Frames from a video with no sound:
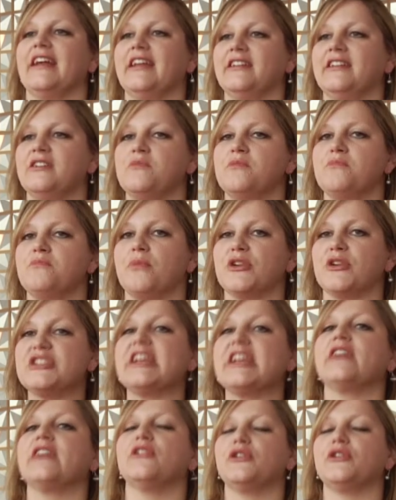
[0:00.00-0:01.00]
and
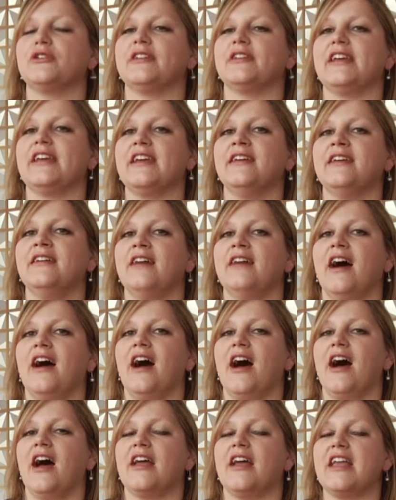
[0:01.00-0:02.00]
particularly
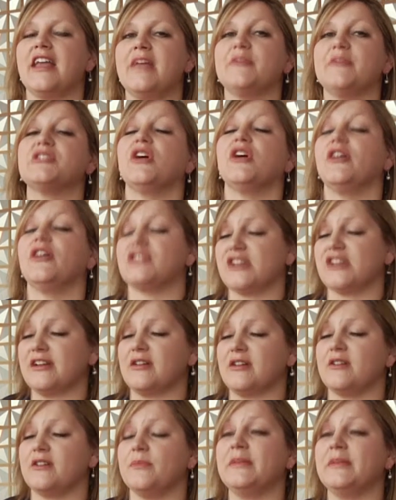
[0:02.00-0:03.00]

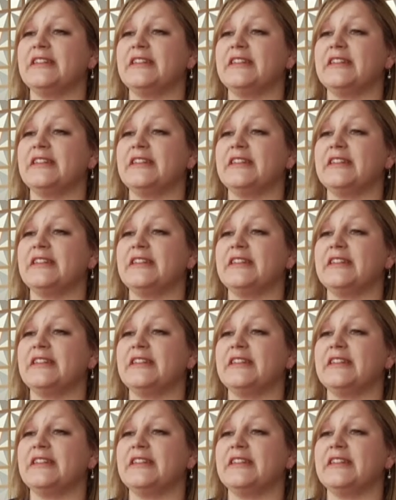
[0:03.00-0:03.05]
hematologic